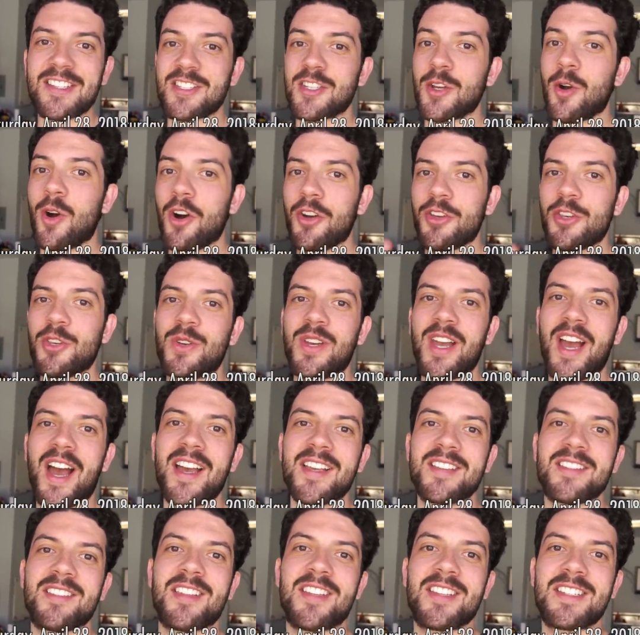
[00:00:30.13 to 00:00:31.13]
So all you
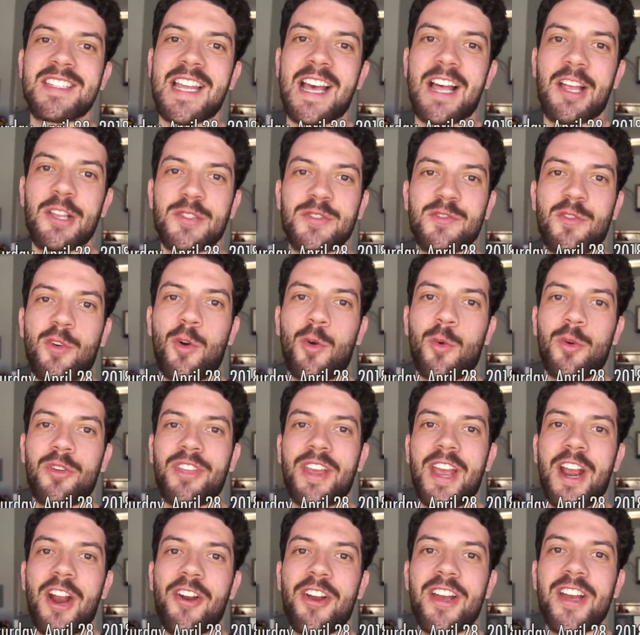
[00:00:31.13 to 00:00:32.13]
guys in the Dallas-Fort
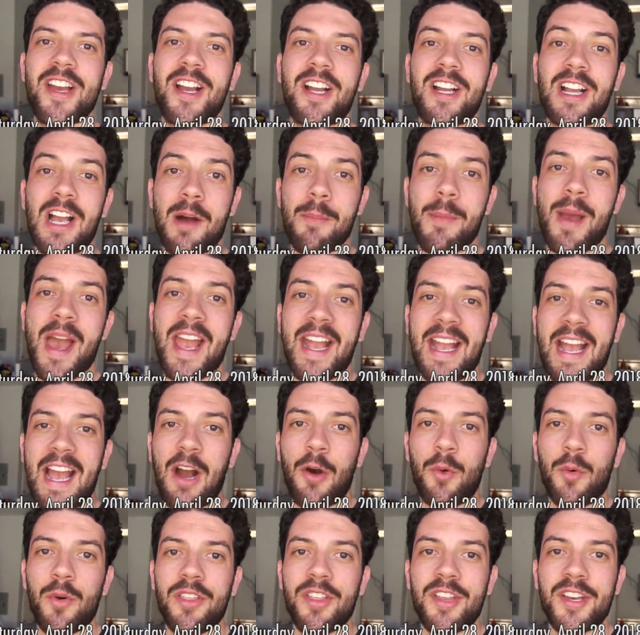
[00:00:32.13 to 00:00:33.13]
Worth area, come hang
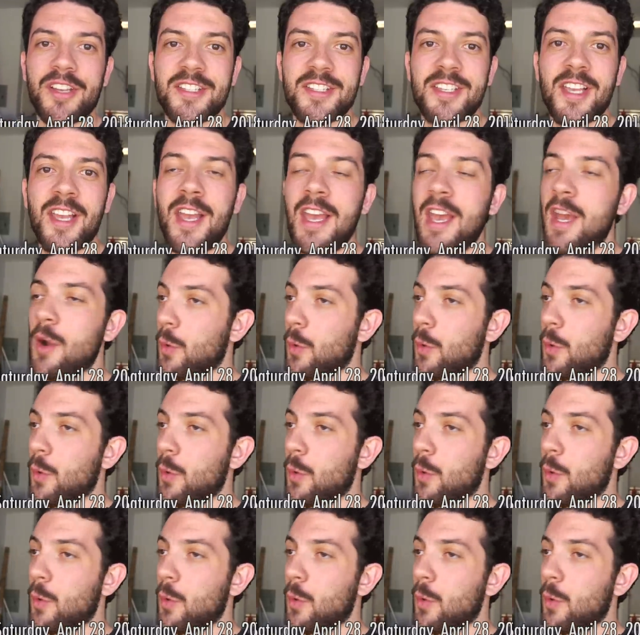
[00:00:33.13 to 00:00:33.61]
out with us.